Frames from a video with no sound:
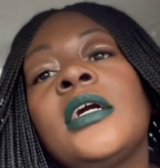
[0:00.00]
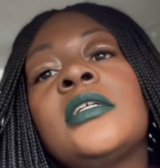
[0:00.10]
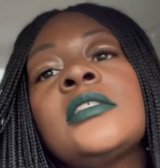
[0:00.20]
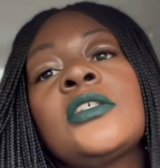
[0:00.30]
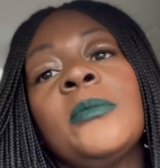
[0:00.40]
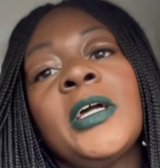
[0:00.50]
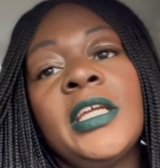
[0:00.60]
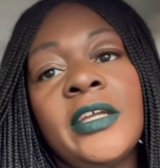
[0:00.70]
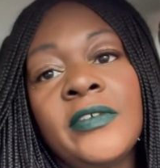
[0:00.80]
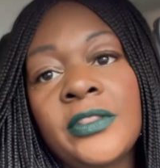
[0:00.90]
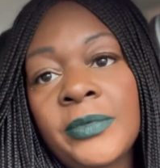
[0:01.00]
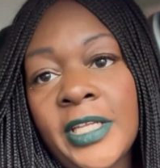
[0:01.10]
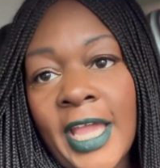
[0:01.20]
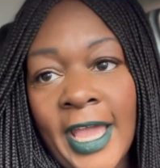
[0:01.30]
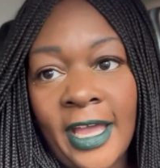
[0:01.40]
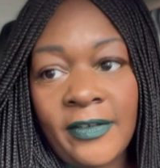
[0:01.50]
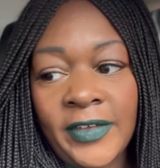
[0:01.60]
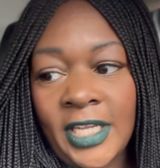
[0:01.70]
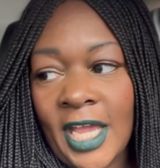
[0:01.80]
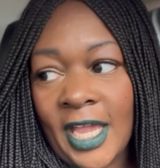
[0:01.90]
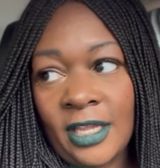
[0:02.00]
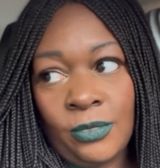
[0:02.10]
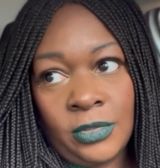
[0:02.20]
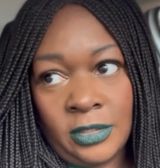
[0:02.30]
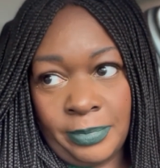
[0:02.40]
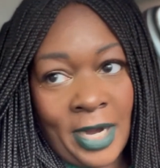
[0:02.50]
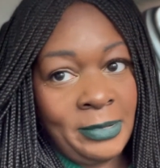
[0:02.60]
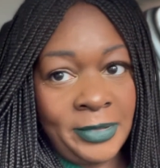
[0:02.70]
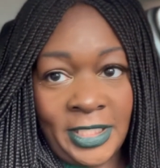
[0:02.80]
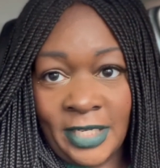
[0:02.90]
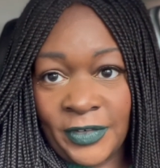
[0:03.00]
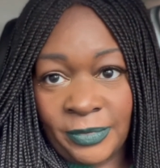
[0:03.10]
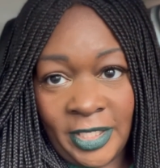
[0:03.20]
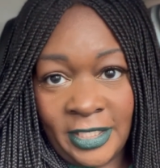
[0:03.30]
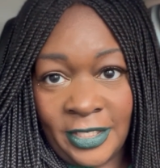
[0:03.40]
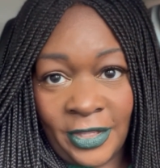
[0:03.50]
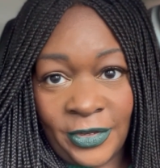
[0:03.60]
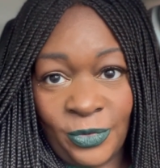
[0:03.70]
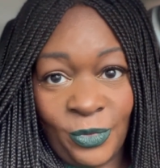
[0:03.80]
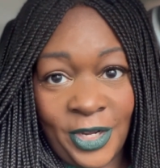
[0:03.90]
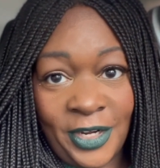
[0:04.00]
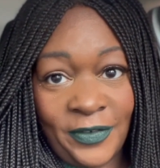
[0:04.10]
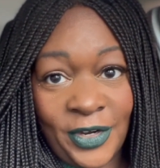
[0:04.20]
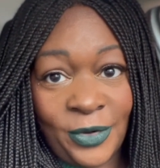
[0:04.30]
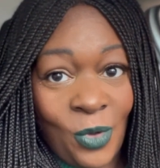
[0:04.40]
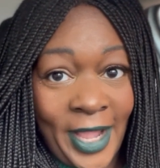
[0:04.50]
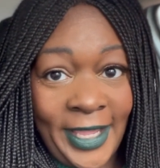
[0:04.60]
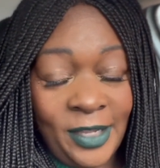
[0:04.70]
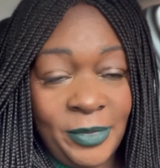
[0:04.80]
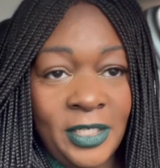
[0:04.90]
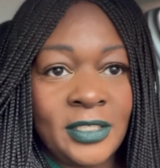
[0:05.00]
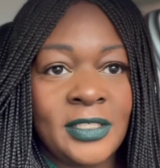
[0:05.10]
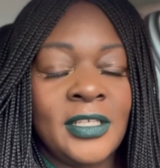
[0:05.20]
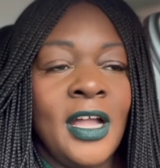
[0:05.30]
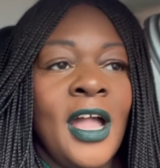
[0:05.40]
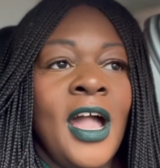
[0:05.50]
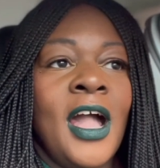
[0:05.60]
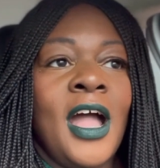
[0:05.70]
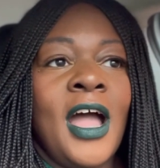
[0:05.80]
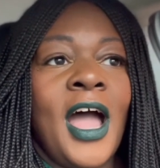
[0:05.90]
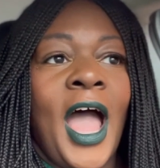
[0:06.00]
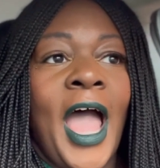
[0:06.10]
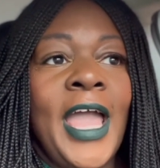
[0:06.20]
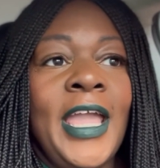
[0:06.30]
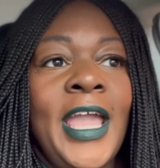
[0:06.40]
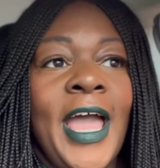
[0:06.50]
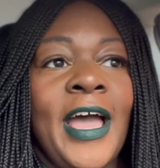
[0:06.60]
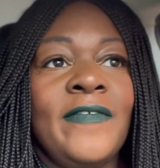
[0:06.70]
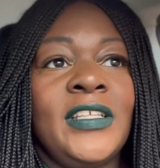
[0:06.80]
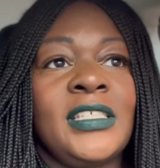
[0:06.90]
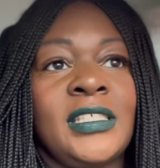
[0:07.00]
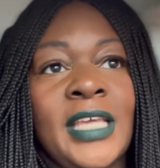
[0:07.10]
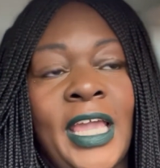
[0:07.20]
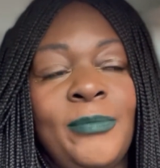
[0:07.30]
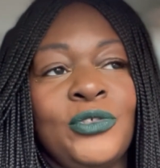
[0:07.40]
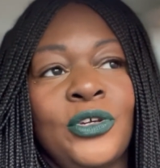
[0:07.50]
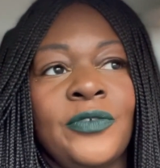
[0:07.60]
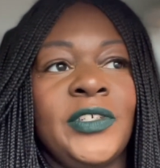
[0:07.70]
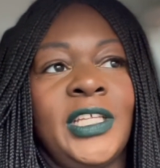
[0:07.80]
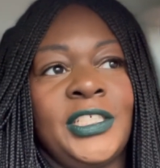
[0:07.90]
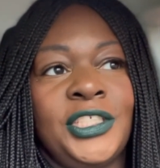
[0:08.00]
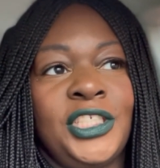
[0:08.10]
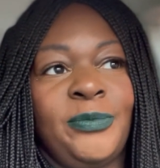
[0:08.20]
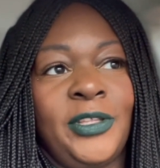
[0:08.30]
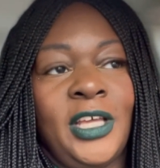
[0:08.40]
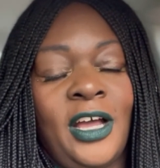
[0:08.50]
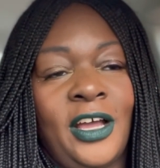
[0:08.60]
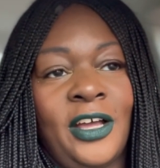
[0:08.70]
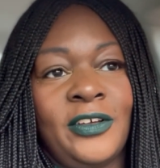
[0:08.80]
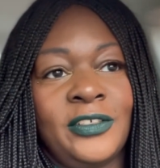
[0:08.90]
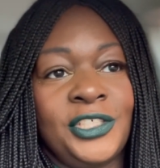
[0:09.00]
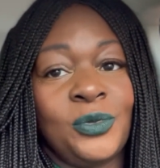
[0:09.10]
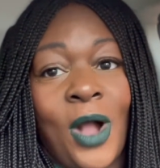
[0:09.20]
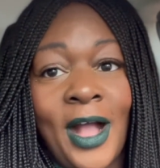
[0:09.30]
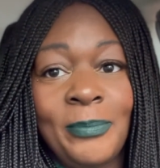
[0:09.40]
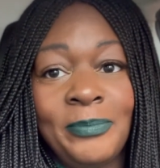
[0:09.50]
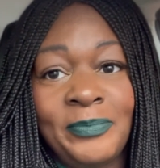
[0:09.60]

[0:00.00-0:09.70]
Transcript: So I'm going to give it a 3.5, and I will probably never read another one of her YA books. I have the same sort of relationship with Schwab.